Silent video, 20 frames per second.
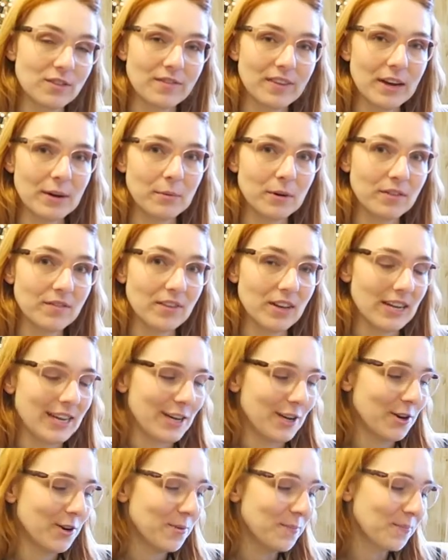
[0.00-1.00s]
Fabric
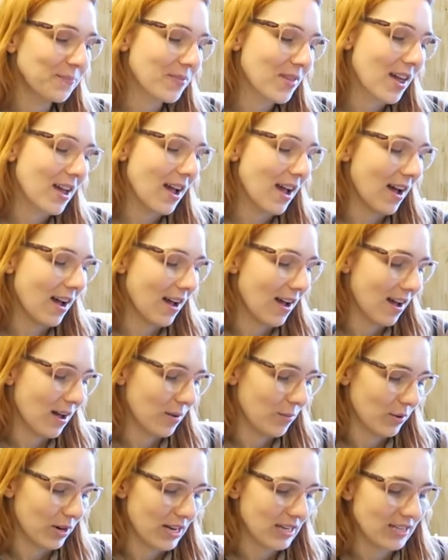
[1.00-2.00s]
video
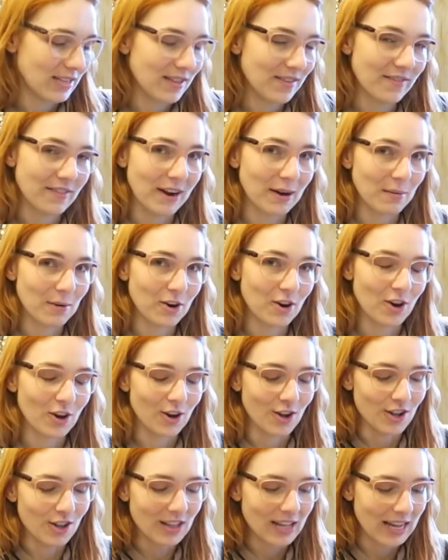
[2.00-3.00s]
um, when I did the fabric
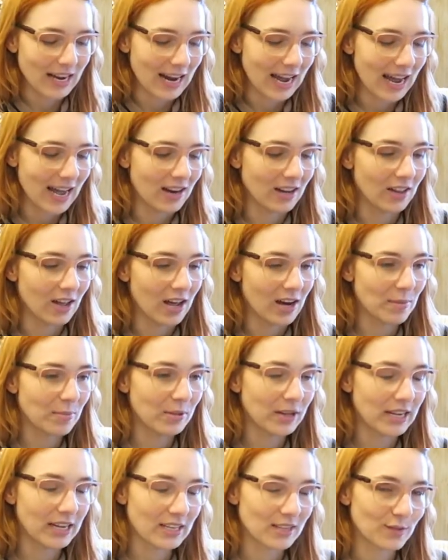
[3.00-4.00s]
haul, and I had a lot
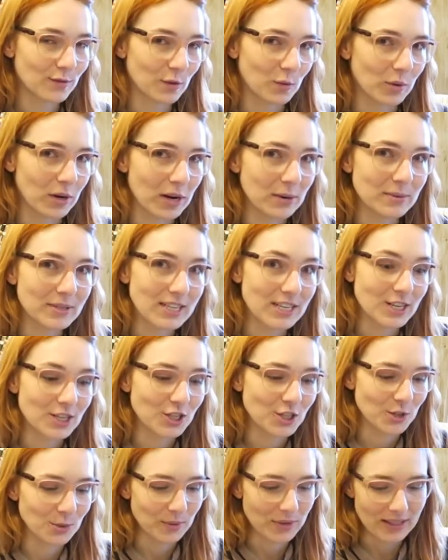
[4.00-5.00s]
of plans for what I was
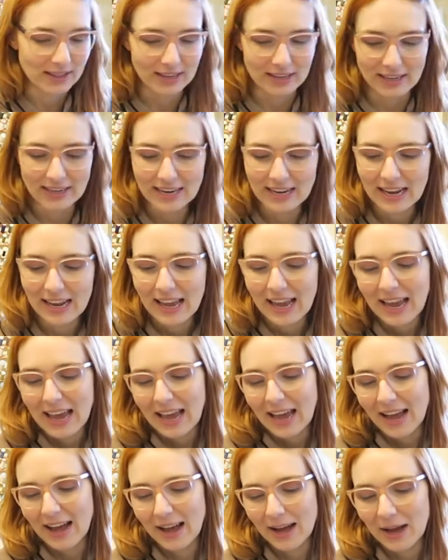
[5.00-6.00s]
gonna do with it.
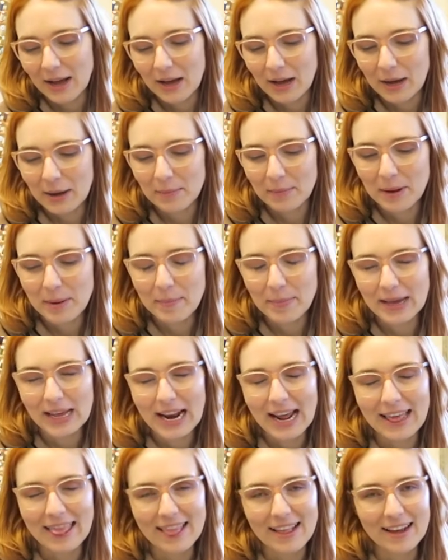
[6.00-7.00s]
Um, but
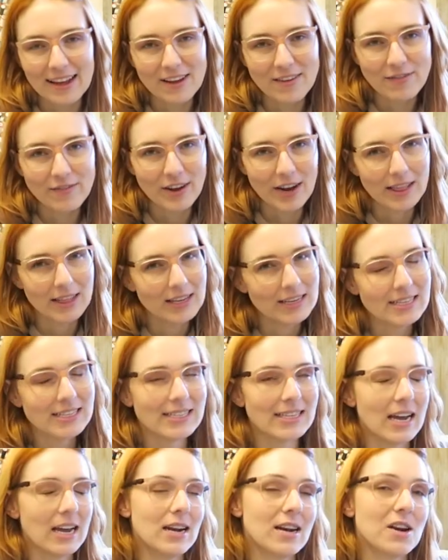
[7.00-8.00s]
I think I finally
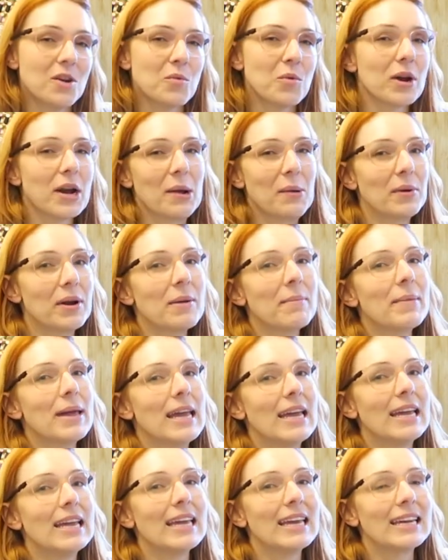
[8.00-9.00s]
decided on what I wanna
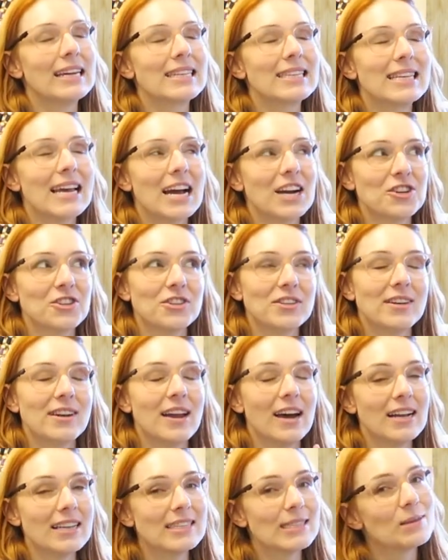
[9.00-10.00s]
make, and it's actually
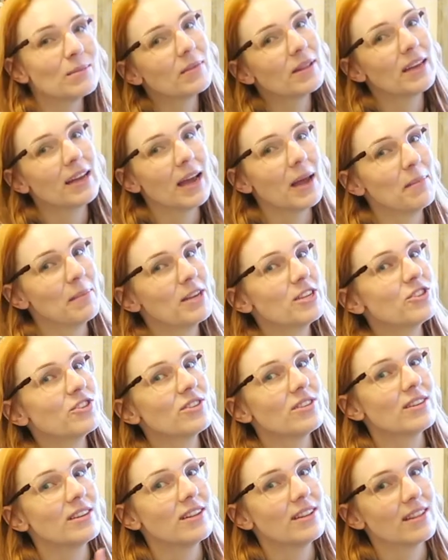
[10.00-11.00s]
not something I
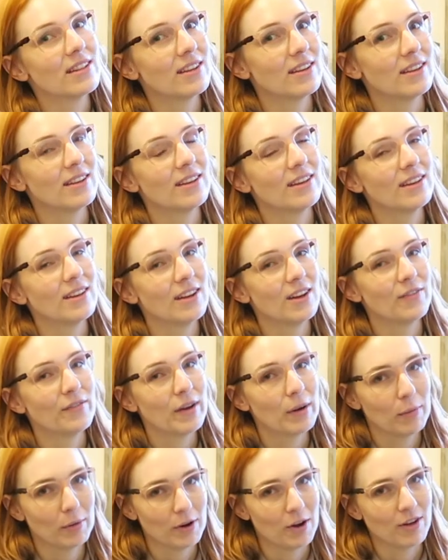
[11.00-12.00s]
mentioned in the
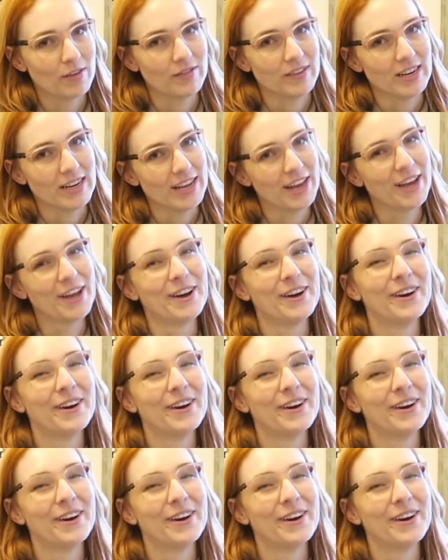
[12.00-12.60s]
fabric haul video.